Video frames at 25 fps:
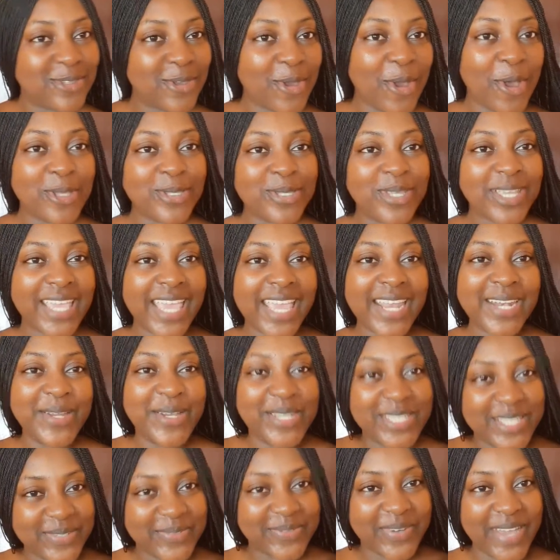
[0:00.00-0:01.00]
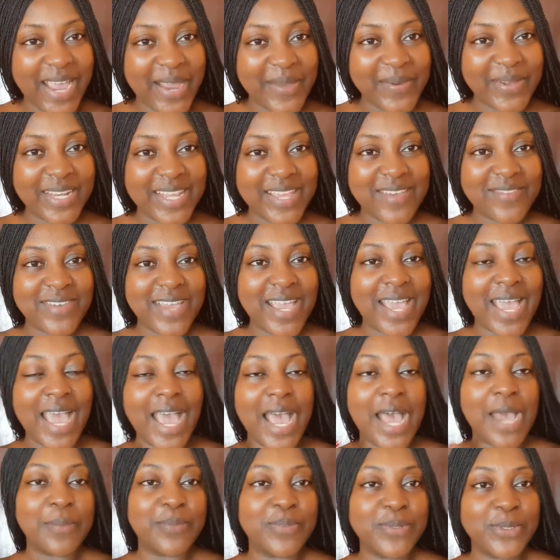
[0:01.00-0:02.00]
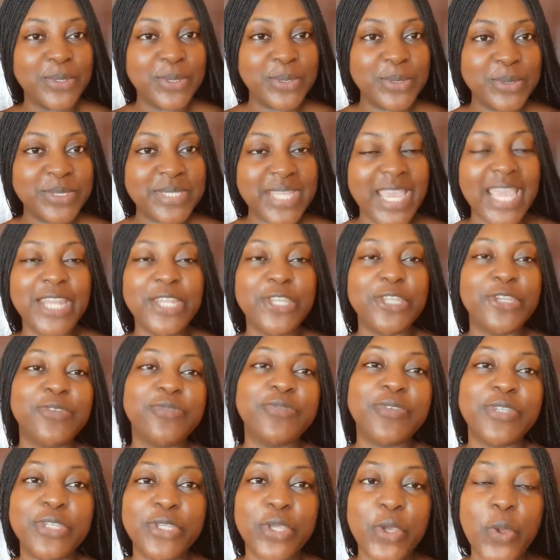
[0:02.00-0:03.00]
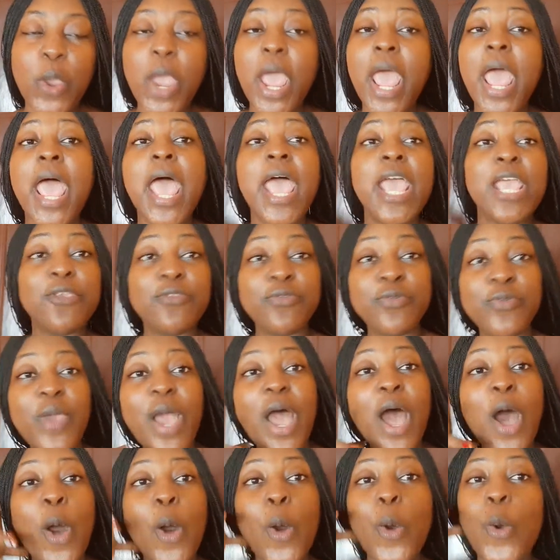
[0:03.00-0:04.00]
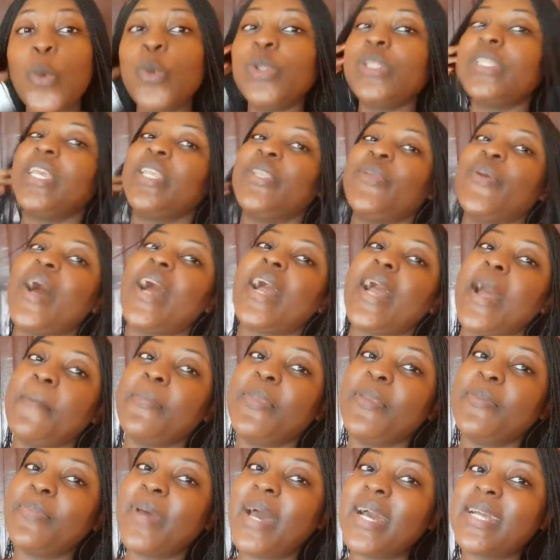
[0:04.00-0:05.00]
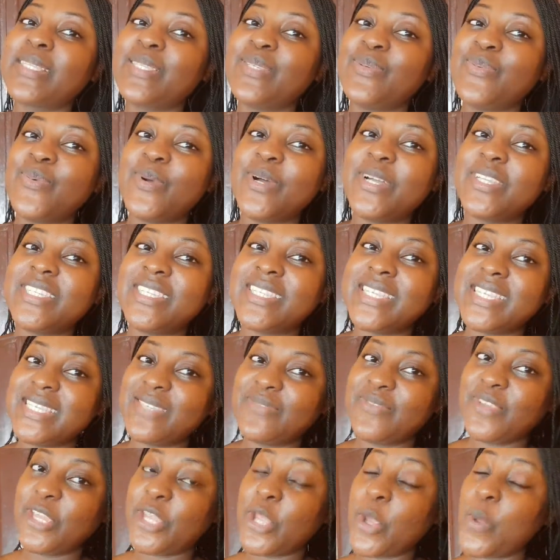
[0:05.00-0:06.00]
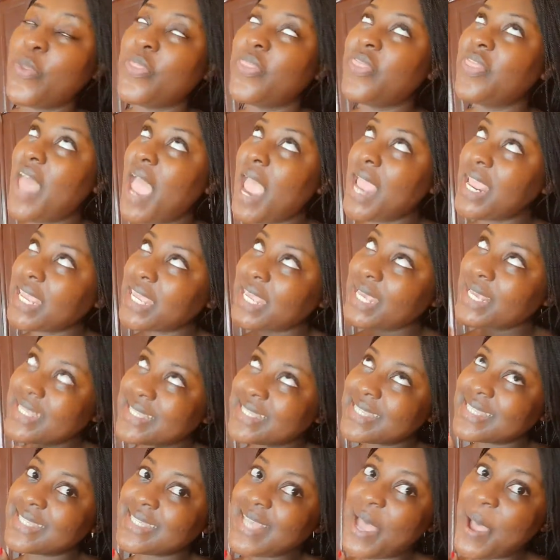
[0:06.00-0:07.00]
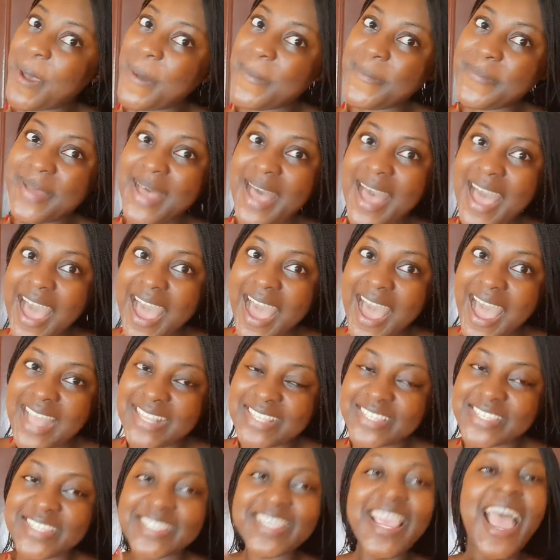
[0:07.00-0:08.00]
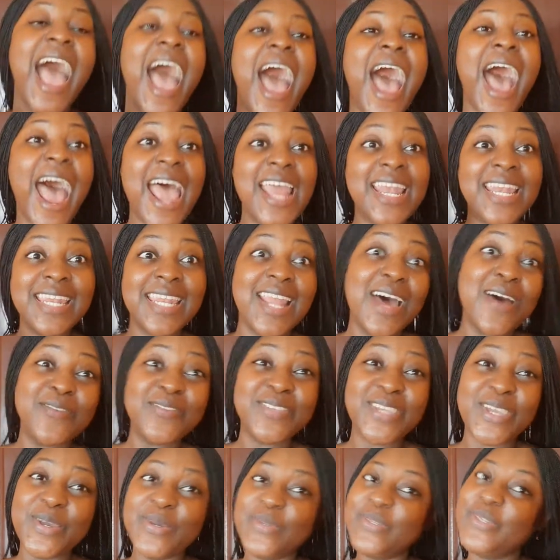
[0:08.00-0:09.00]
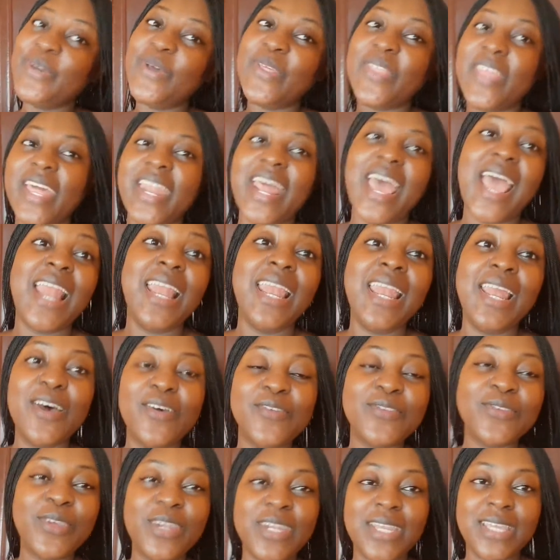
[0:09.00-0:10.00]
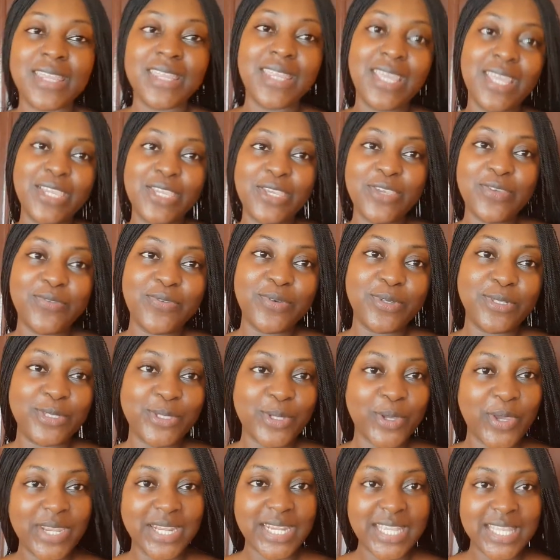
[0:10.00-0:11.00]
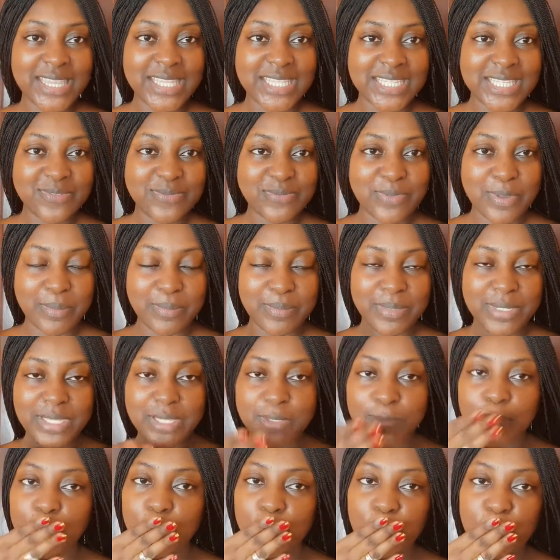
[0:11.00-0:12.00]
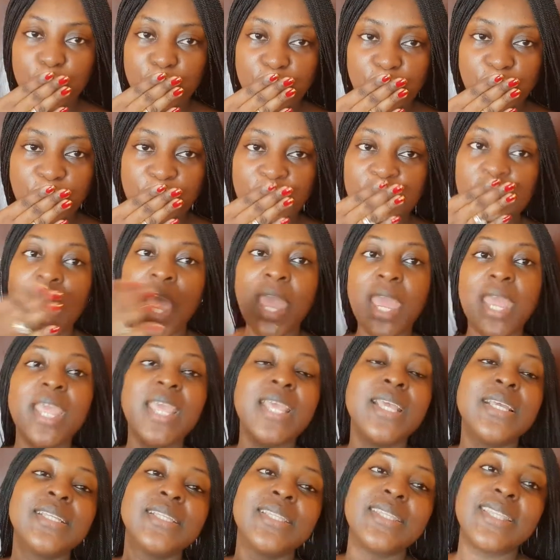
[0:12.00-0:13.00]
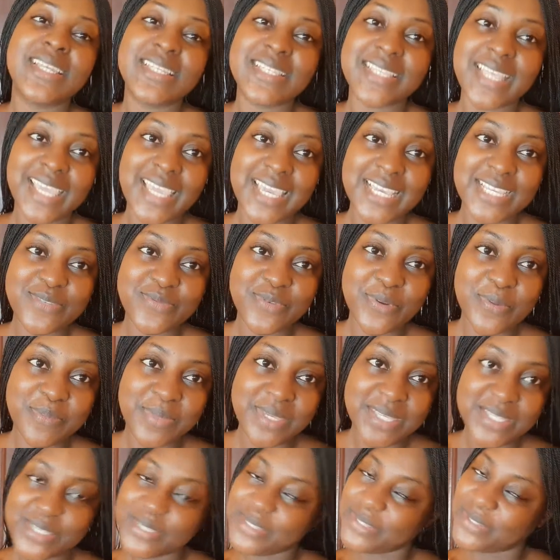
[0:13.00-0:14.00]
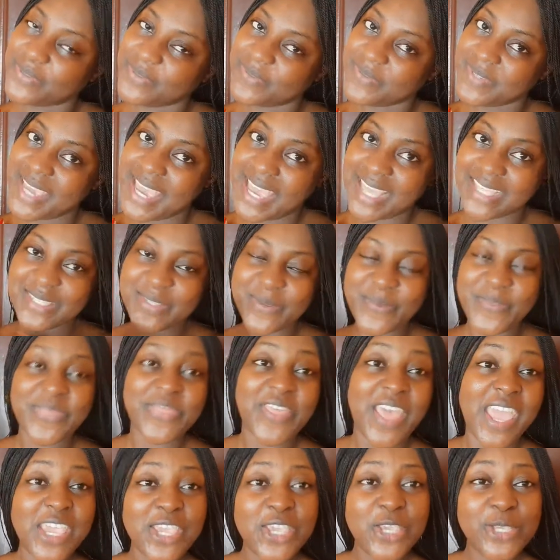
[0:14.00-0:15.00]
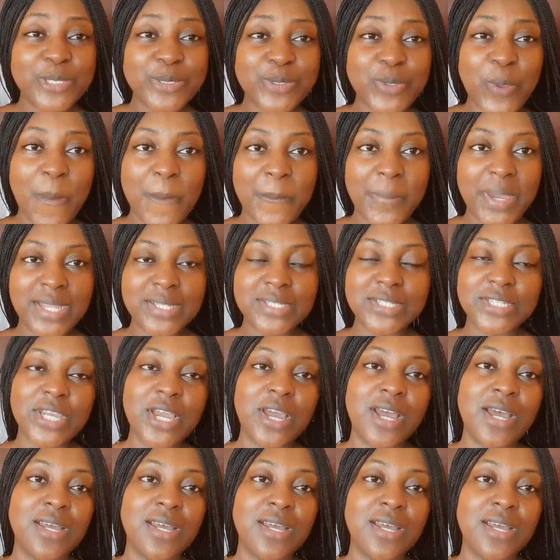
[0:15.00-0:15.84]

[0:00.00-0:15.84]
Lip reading: also get notified whenever I upload a new video. If you are old and you are coming back to watch this video, thank you so much. I love you. Know that I love you, and I thank you for joining this family. That's a kiss from me to you. Yeah, so thank you so much.